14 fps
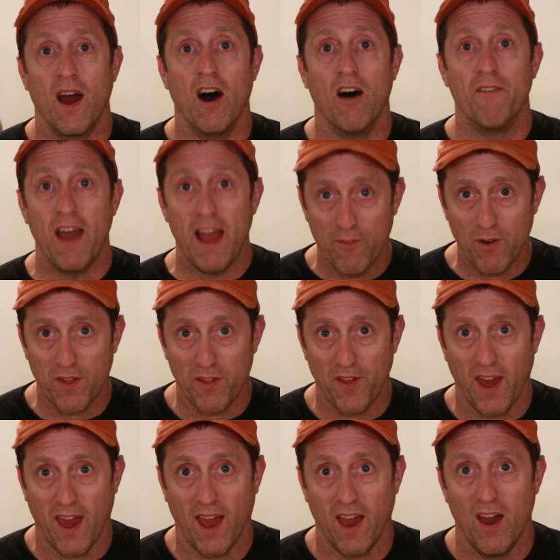of
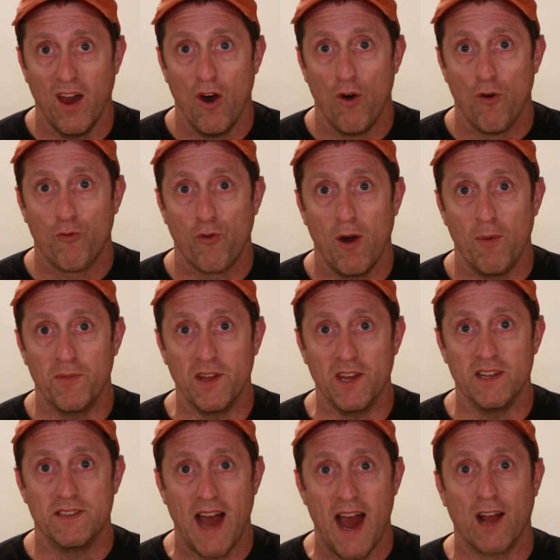everything from the
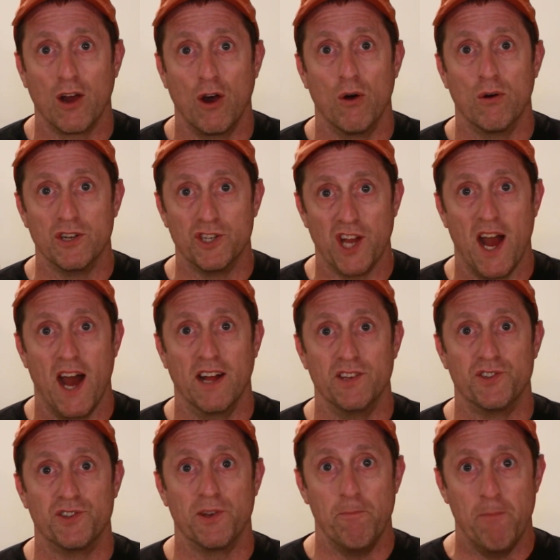Taco
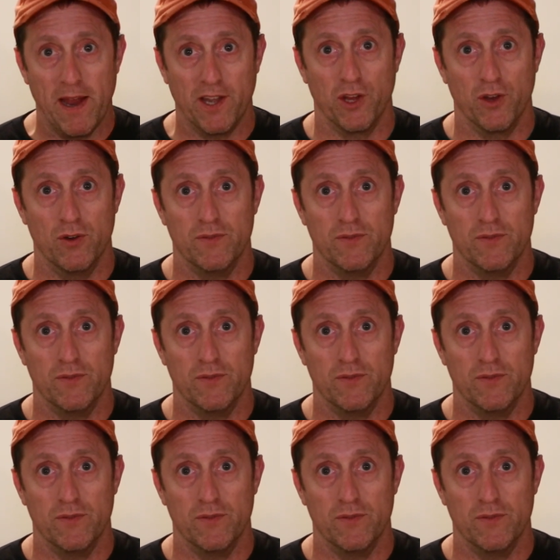John's menu.